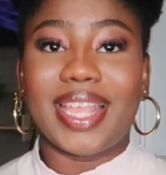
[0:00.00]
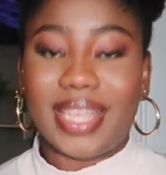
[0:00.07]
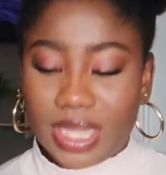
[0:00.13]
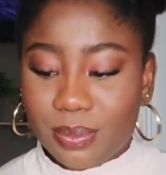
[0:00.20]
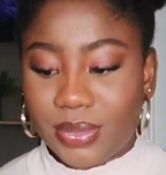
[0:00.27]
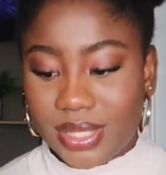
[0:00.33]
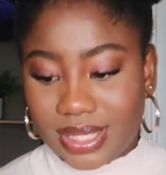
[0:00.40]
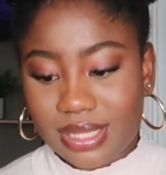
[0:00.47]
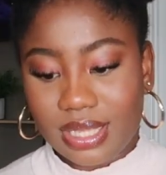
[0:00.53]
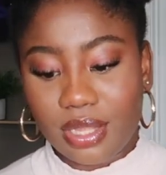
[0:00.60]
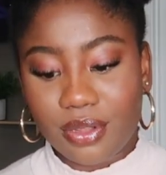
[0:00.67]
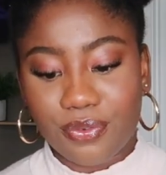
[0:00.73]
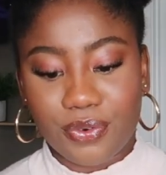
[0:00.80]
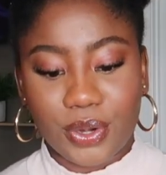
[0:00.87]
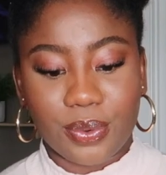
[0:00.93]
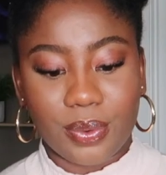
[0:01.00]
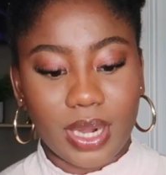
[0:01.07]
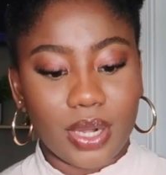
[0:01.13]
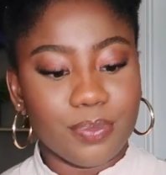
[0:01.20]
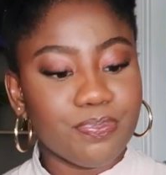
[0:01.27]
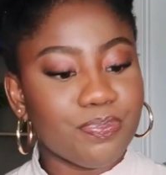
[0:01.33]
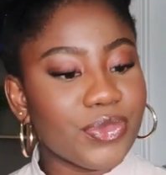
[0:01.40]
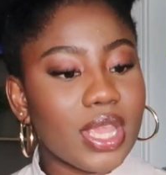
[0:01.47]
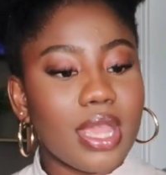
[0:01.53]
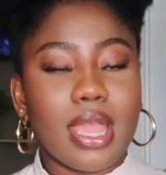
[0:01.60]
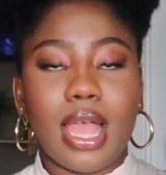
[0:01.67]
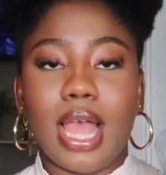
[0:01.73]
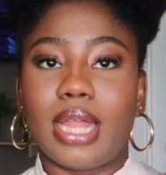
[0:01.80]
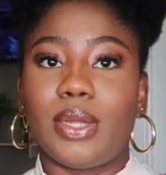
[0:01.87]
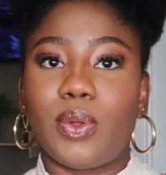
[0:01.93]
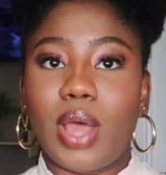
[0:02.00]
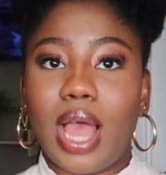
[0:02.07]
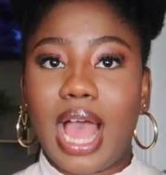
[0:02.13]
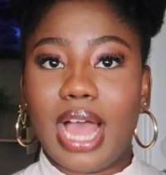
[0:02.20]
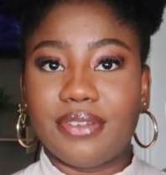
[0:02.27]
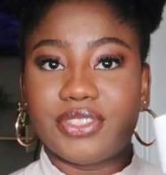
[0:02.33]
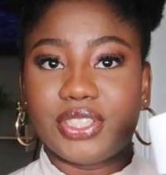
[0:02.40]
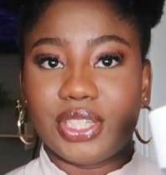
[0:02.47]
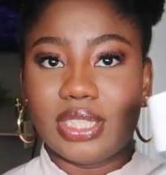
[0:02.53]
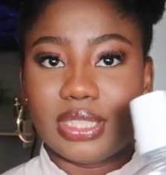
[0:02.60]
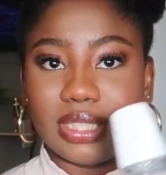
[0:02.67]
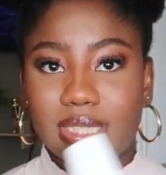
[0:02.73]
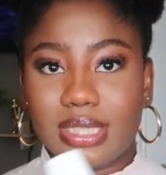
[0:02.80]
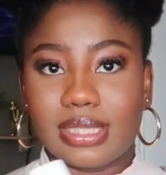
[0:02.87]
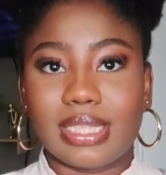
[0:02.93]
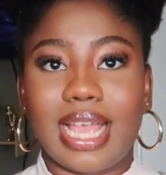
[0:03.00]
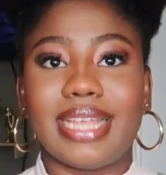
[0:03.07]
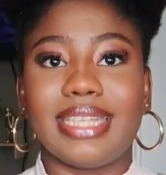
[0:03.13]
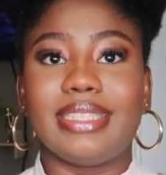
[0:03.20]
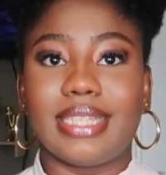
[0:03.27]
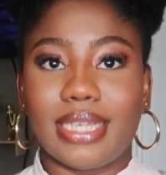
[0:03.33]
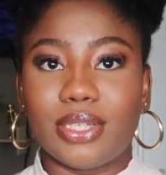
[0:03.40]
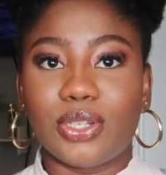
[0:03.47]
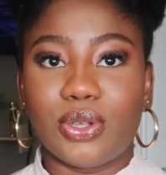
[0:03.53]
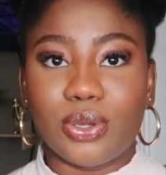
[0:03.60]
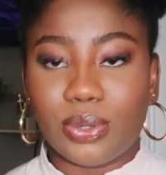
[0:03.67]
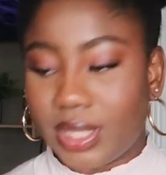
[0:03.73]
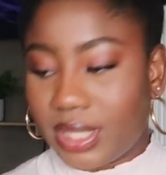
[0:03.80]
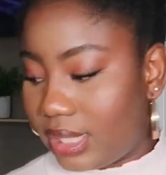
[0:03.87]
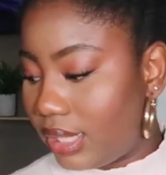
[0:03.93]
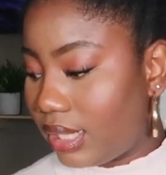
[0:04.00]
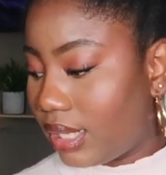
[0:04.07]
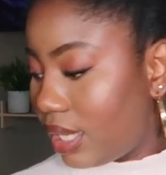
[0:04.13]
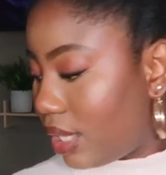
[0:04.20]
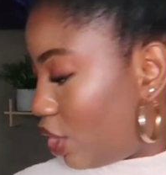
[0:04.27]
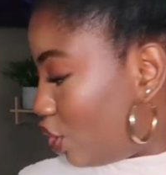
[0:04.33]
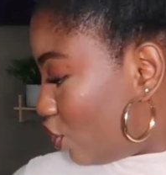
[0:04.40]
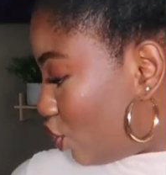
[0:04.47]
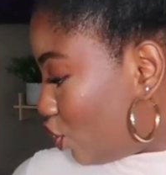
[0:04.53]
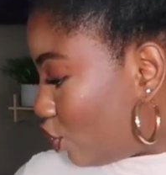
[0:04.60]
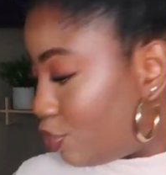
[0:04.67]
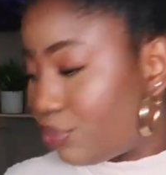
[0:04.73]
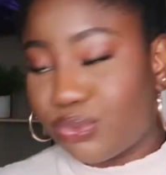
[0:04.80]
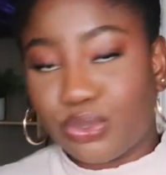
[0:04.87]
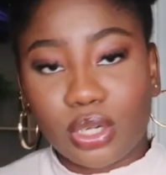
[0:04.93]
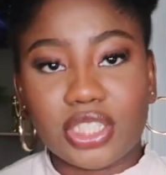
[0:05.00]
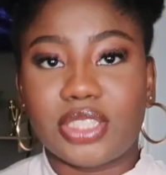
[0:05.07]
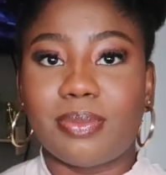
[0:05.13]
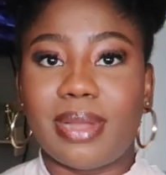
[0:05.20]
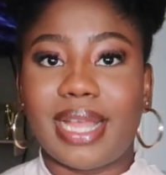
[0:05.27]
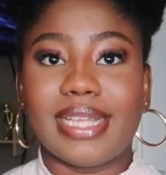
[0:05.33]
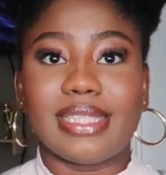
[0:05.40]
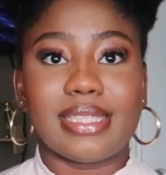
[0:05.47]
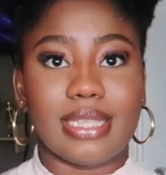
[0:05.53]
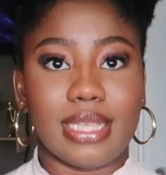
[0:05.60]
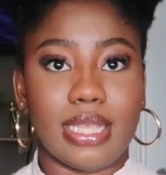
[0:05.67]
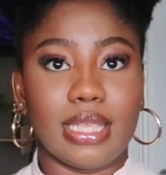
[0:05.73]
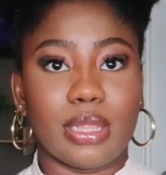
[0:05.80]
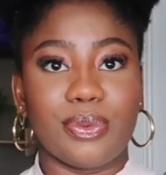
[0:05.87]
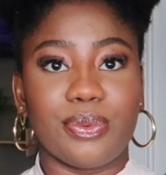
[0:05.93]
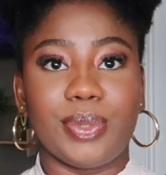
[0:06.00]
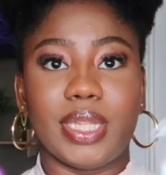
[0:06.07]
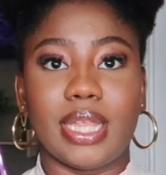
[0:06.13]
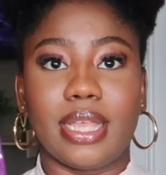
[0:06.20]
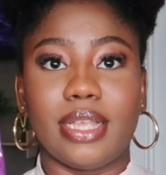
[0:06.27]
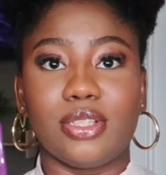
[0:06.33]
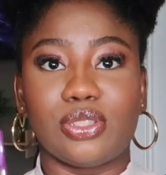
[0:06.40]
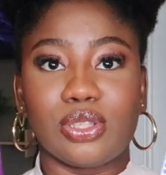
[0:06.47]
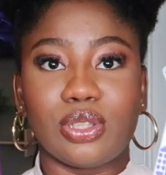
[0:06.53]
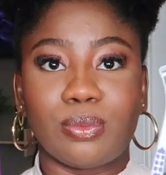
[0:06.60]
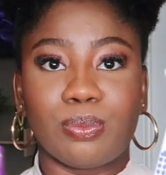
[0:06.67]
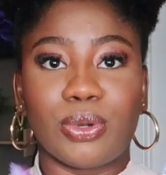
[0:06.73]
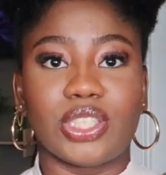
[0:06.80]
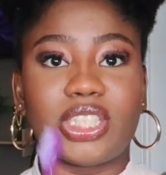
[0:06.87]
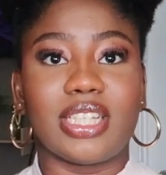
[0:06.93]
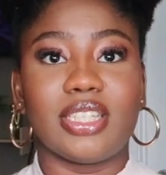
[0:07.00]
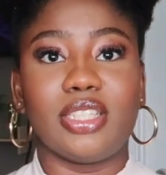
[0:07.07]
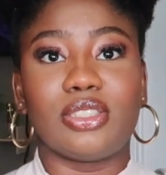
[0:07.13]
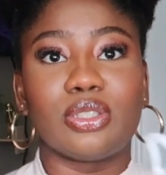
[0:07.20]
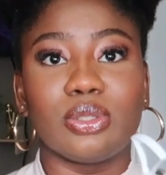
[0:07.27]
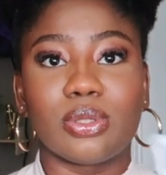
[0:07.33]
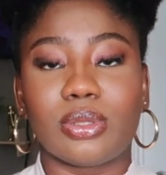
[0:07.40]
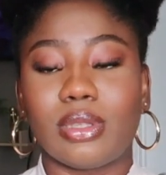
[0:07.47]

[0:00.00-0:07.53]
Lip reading: I keep this in for a while, and after this I then go in to brush my teeth with a toothbrush and